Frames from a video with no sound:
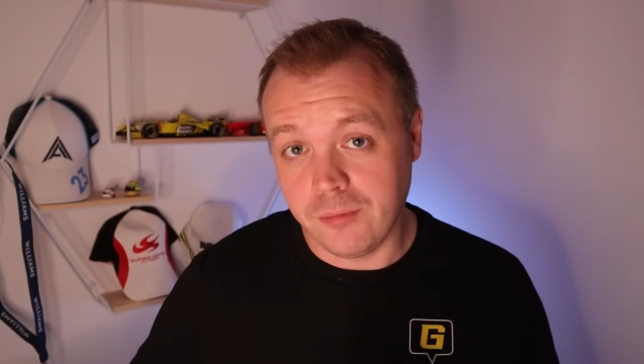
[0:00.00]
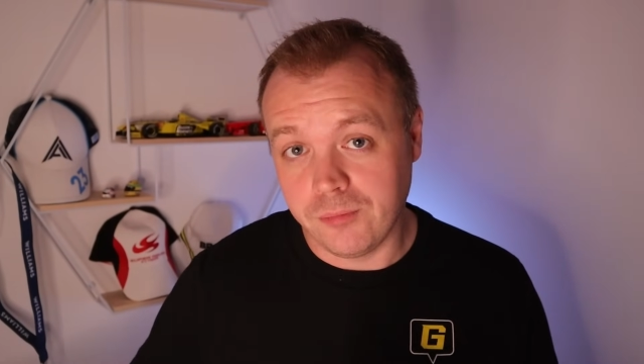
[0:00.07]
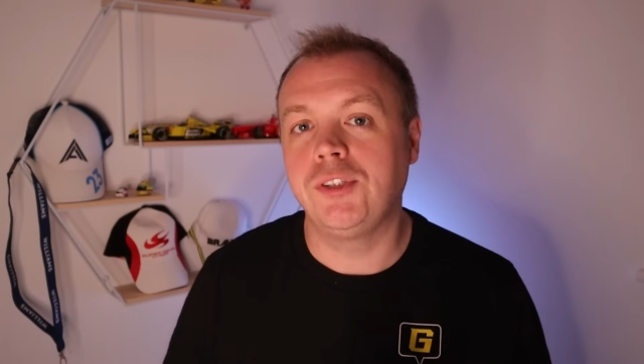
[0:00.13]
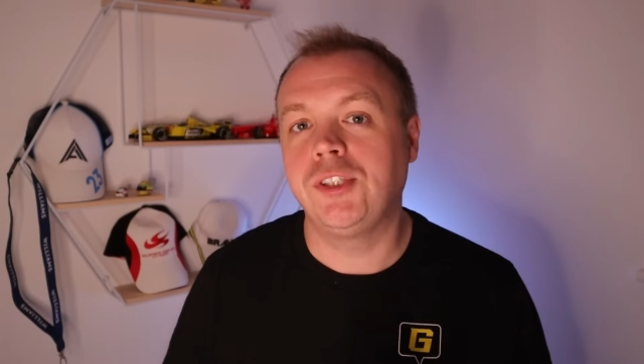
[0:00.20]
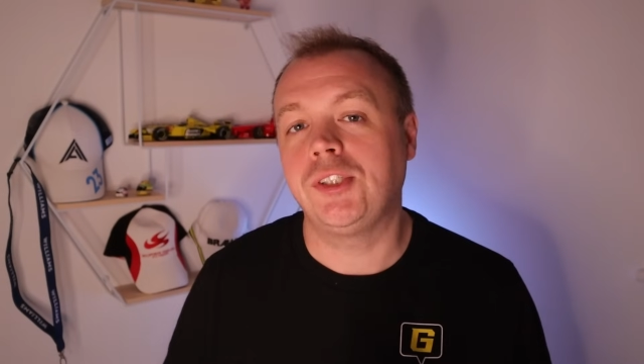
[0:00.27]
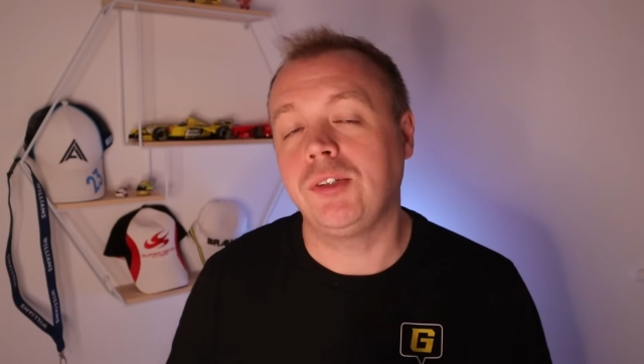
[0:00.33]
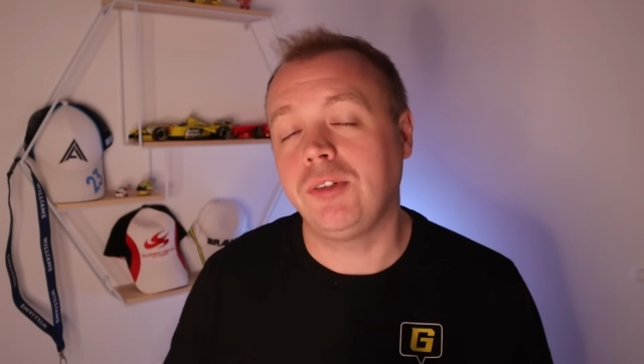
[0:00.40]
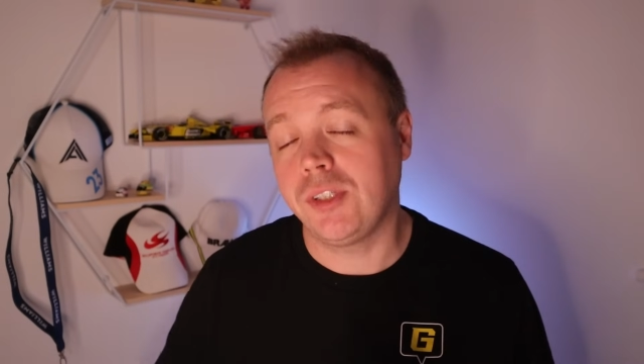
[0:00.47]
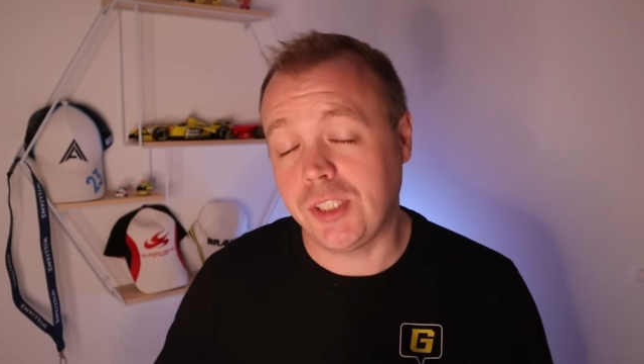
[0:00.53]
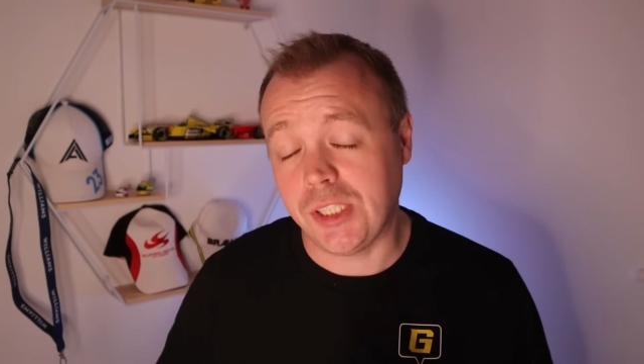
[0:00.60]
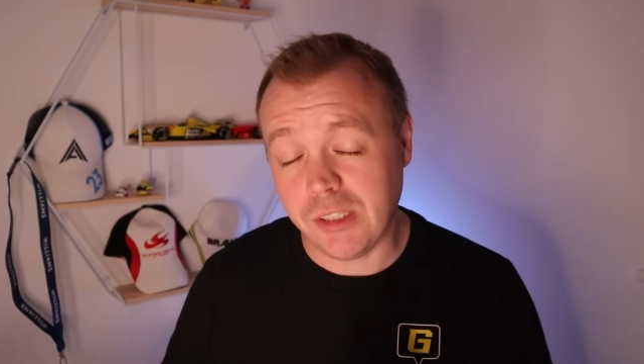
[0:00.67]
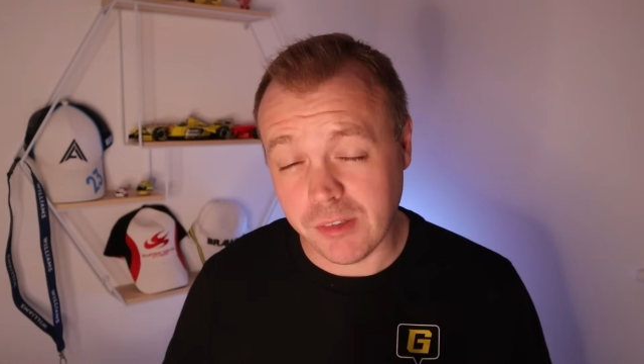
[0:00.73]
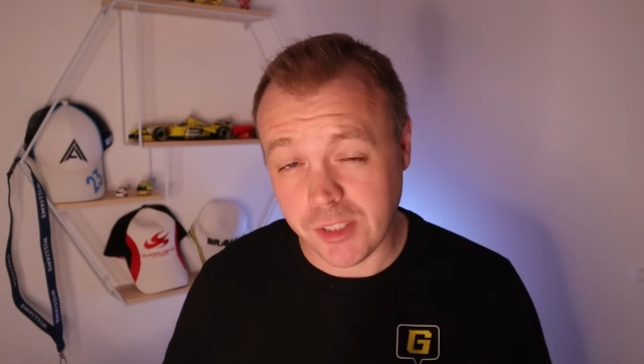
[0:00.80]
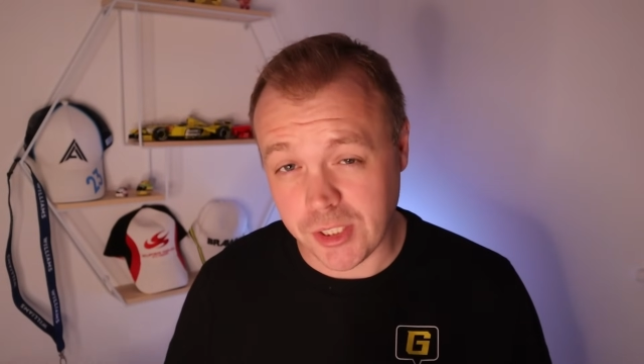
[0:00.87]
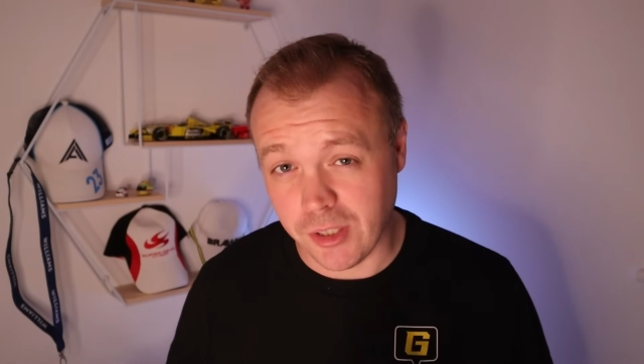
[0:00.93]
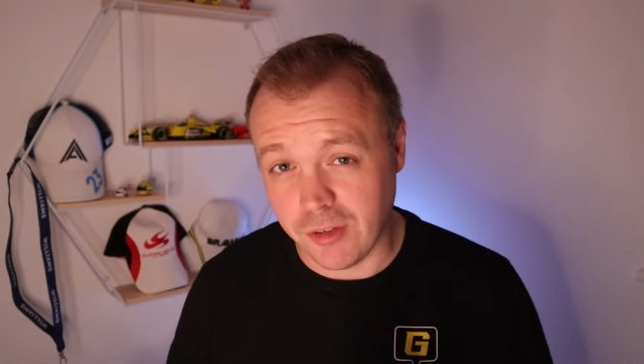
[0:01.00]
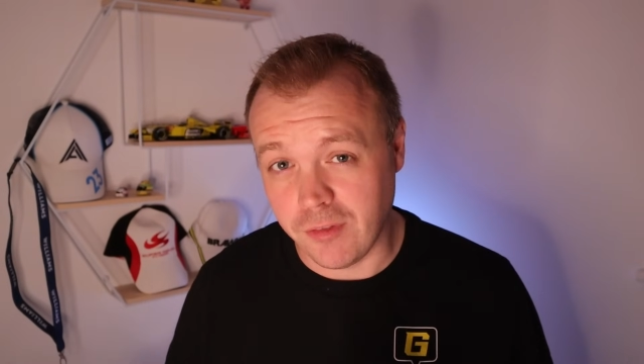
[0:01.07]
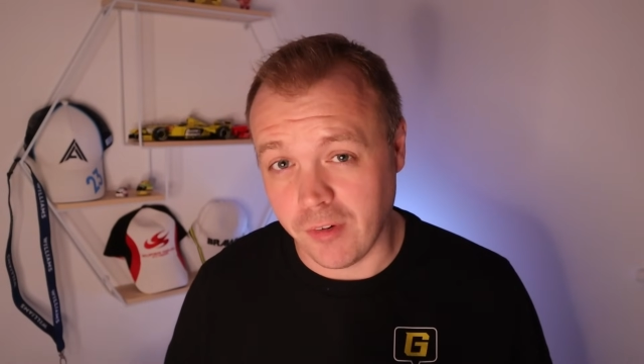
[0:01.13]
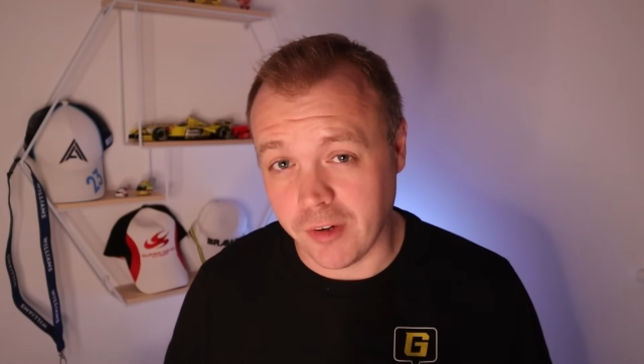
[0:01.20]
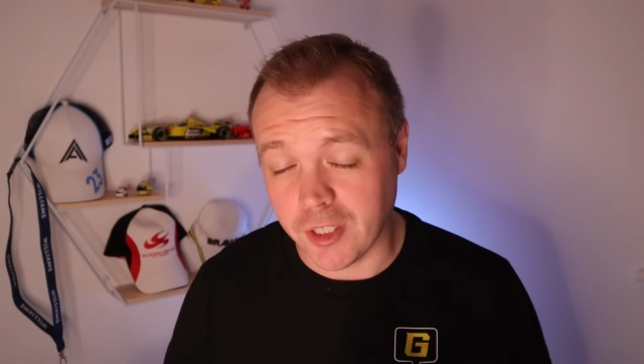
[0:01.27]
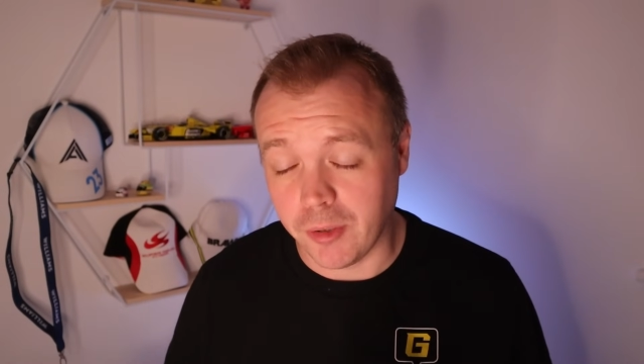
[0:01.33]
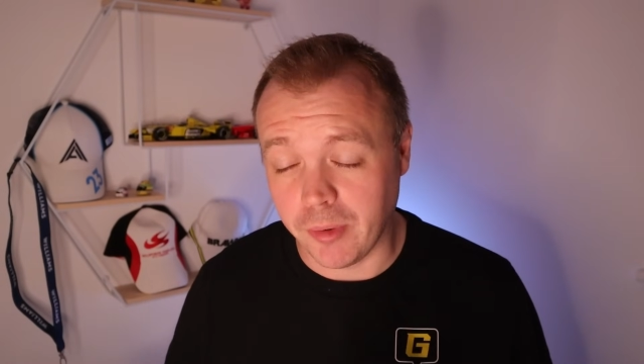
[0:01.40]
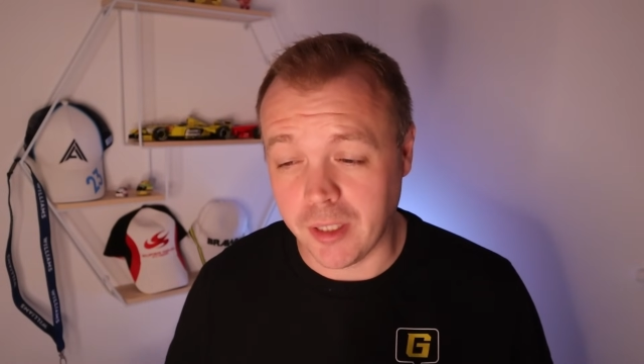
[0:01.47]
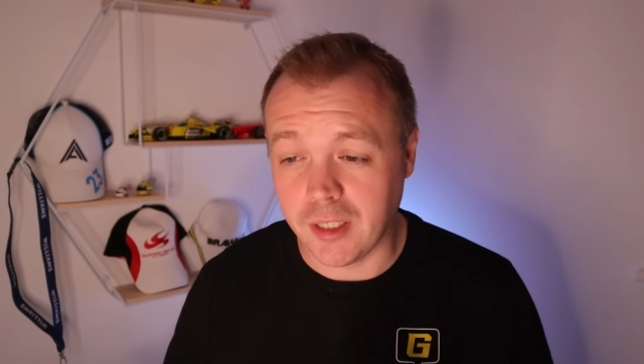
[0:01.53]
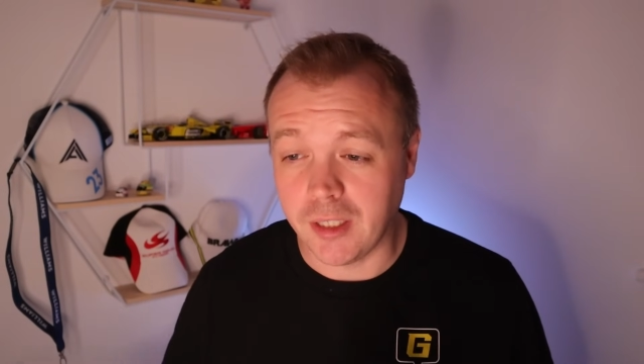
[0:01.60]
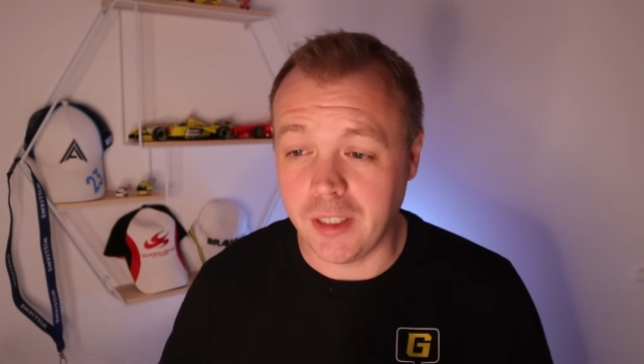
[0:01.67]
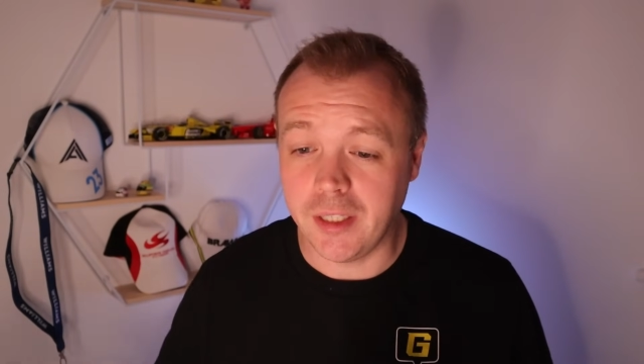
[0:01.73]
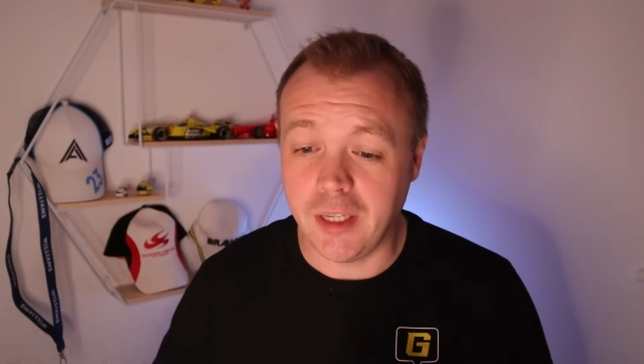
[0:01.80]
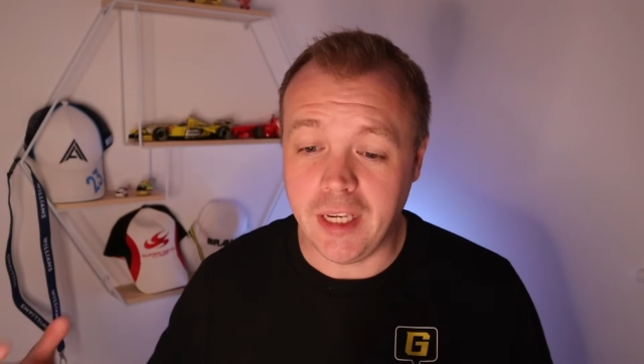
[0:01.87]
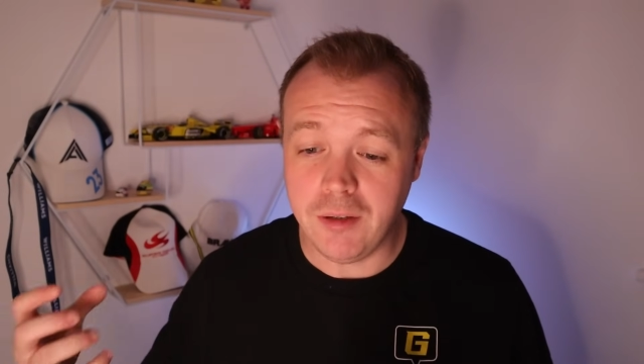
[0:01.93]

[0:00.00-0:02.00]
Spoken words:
But just on a serious note very quickly,